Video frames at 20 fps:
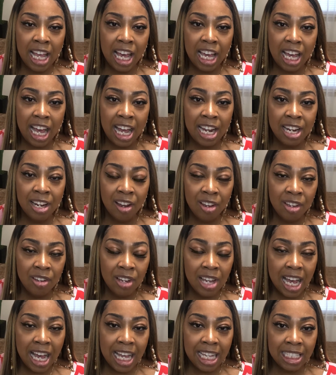I know you
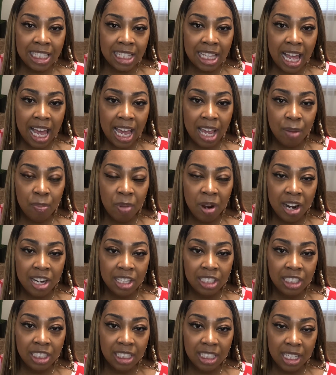guys like
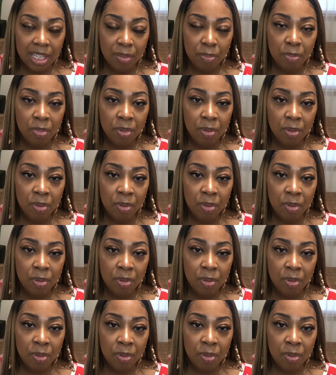purchasing